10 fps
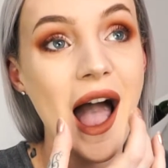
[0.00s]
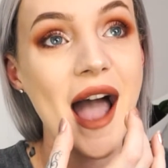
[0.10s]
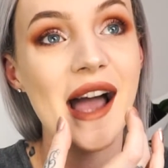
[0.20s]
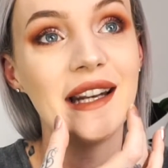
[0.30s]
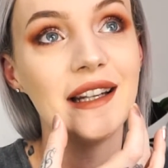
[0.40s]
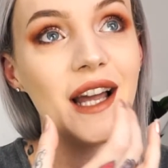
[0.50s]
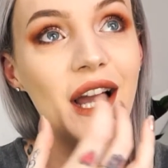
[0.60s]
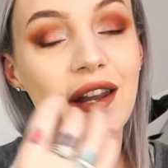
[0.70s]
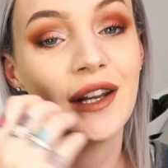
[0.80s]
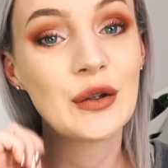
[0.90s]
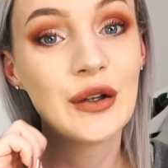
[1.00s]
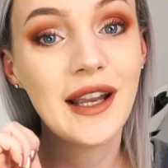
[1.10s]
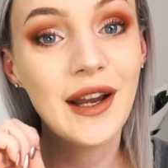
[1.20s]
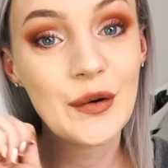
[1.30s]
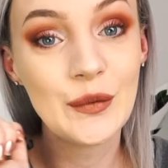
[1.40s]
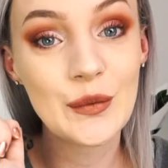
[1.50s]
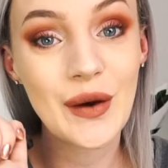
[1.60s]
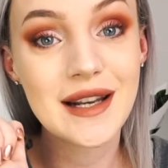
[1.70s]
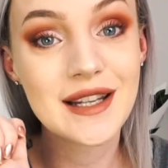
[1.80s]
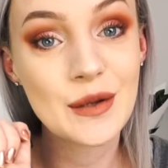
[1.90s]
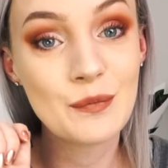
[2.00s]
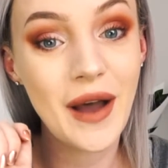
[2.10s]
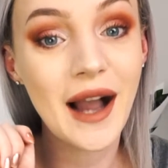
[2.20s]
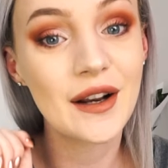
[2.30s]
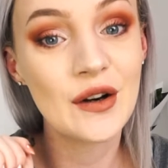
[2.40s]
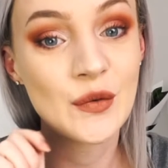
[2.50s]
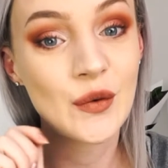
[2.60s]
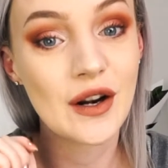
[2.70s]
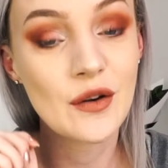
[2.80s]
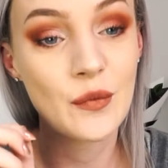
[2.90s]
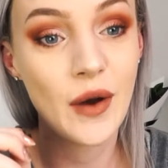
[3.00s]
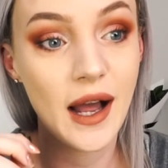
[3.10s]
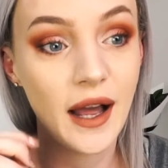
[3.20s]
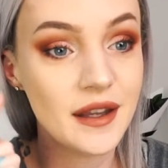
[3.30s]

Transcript: and they couldn't get all the way to the back of one of my,